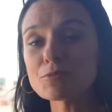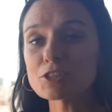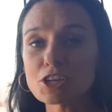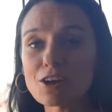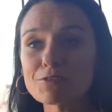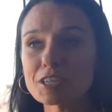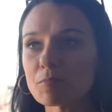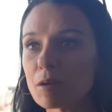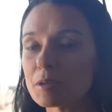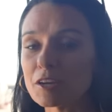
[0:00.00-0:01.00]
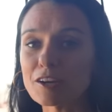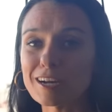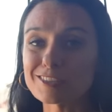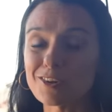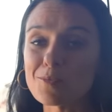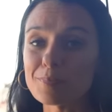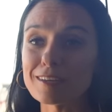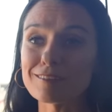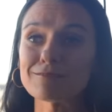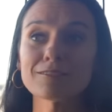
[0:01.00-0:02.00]
to a show to come up here. It's
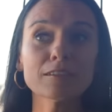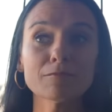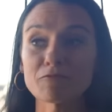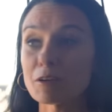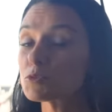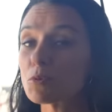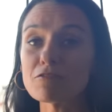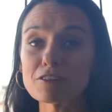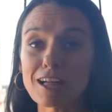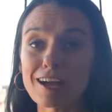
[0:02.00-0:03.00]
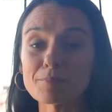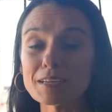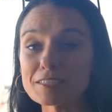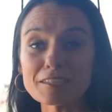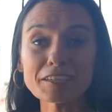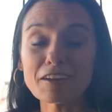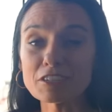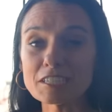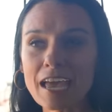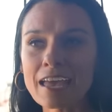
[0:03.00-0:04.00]
open from 12 o'clock basically
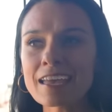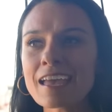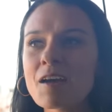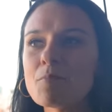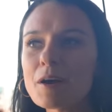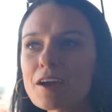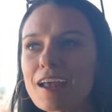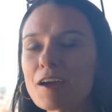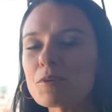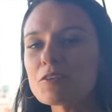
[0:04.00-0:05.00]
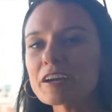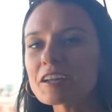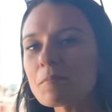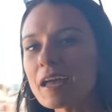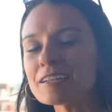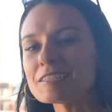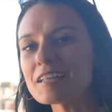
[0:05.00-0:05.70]
every day, but I would recommend